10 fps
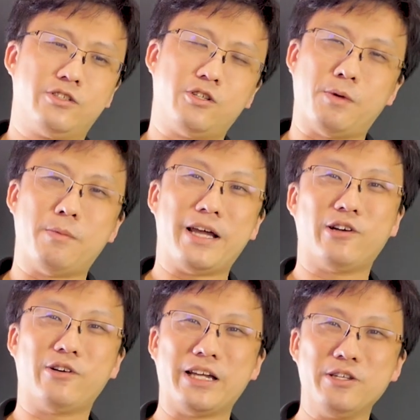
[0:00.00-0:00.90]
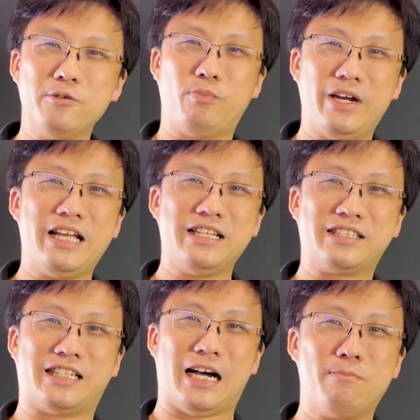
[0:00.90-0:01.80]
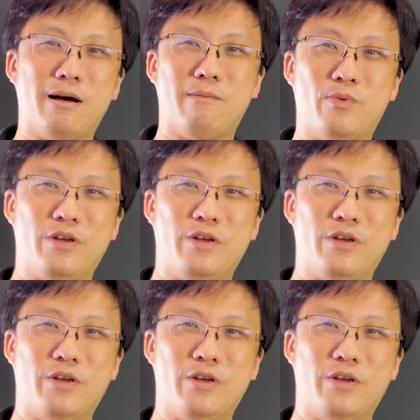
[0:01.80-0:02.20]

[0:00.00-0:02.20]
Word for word: Supermicro, can you please come up